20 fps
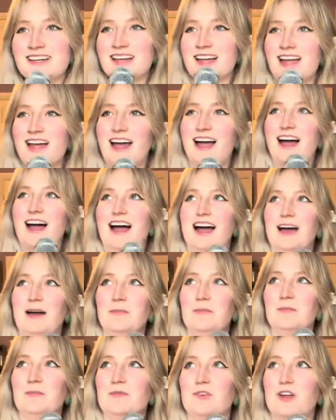
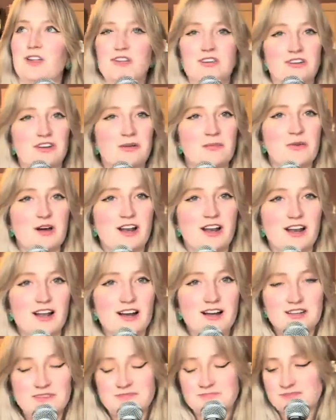Rather than a
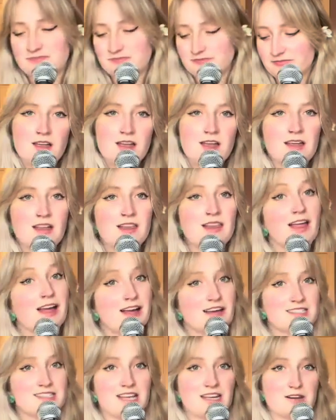monologue. Like
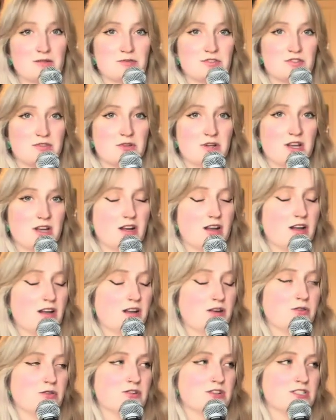I said, I was doing an online
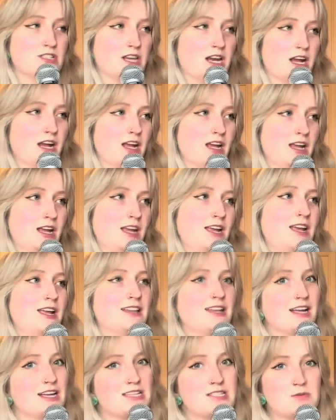course today.
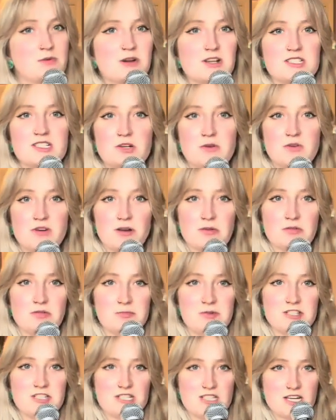That's what's going on with
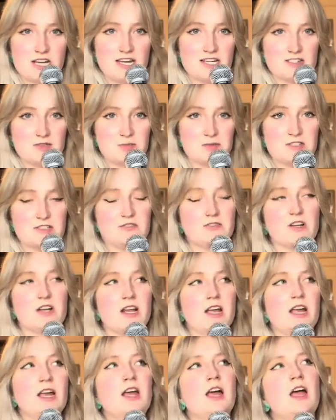me today
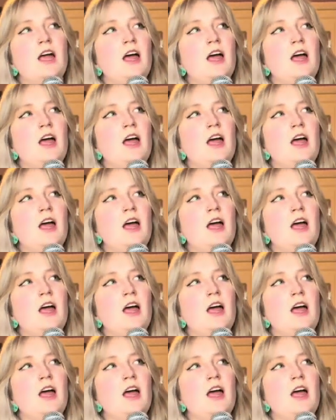specifically.